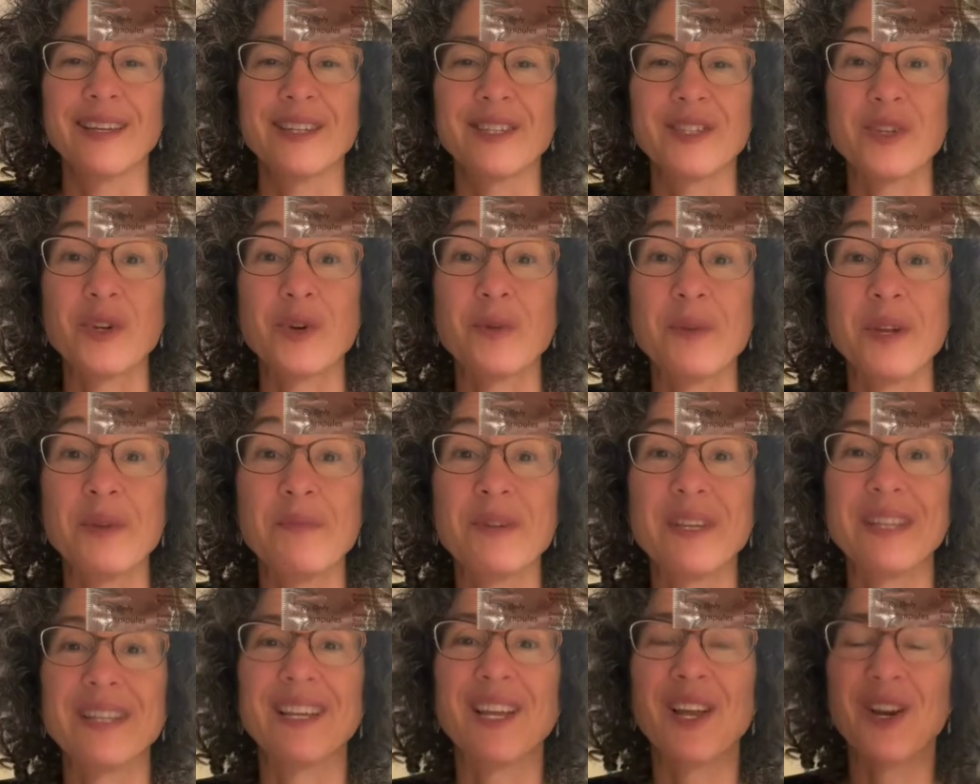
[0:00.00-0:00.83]
So it may
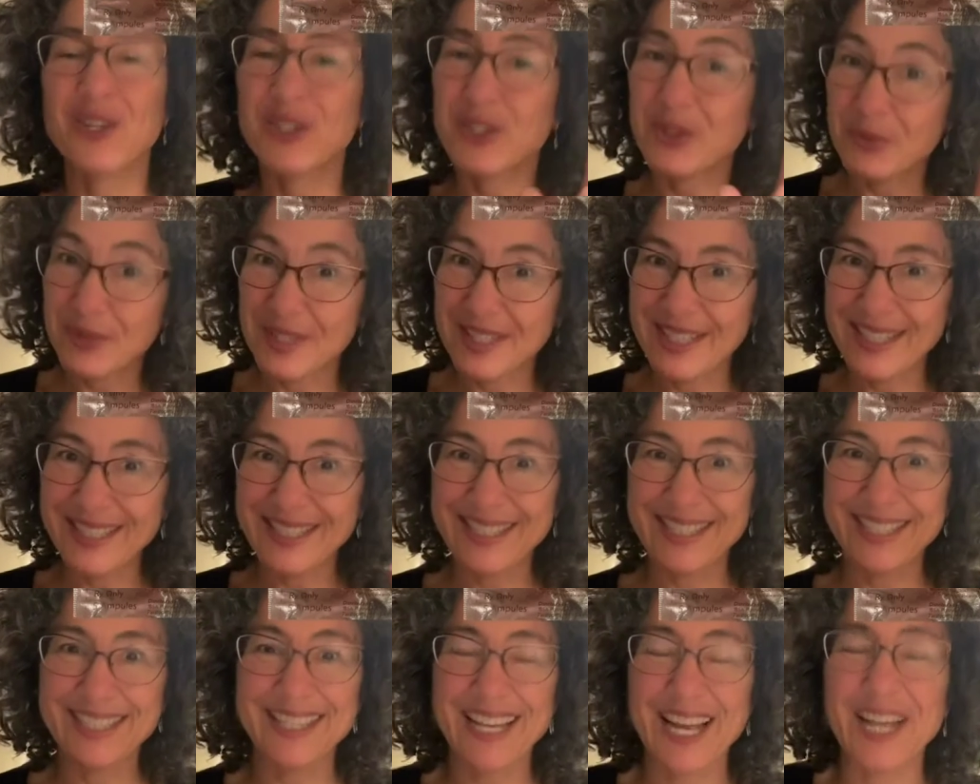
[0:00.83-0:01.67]
be a little hard to read
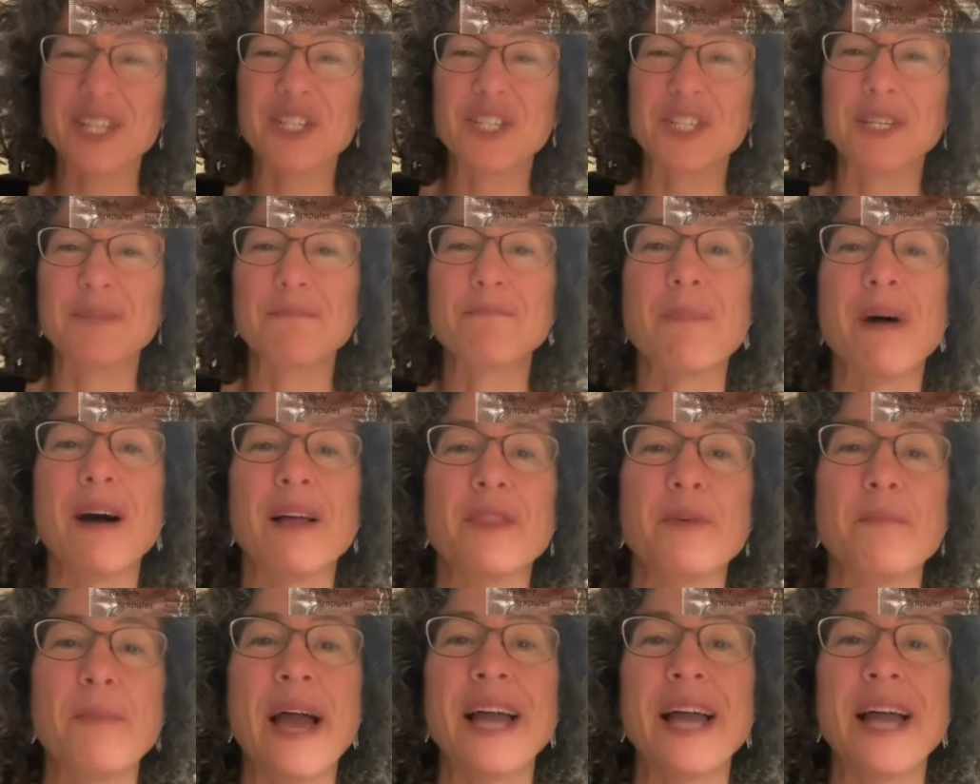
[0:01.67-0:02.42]
this. This is actually the